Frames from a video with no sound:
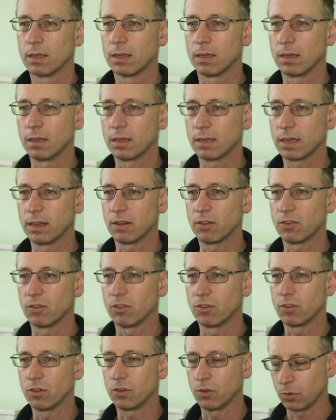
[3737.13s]
I'm going to
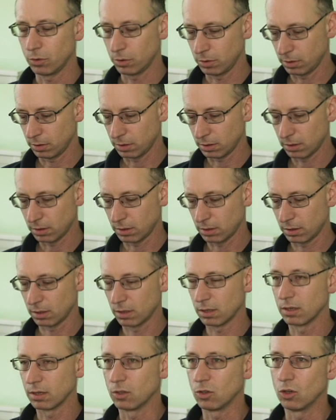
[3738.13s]
do
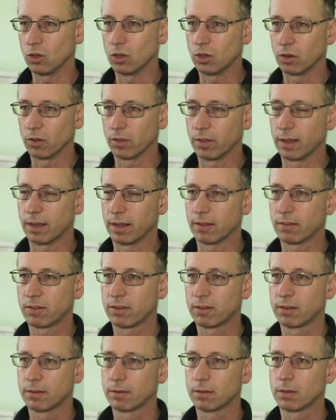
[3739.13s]
a Google on that.
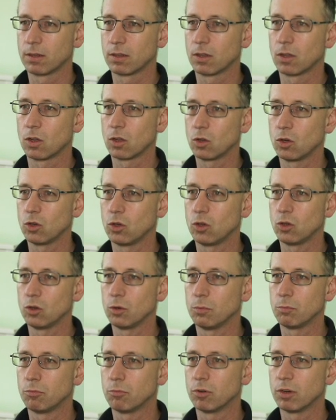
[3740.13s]

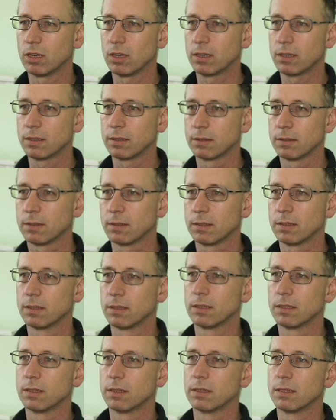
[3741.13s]
Cobra
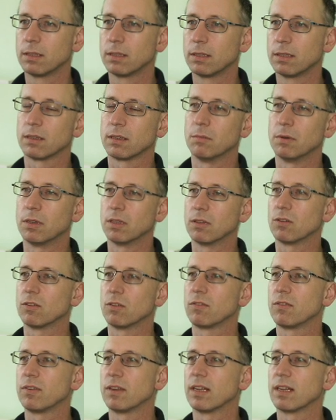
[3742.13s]
command dot
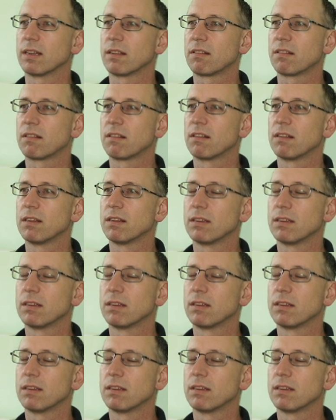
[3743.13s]
flags.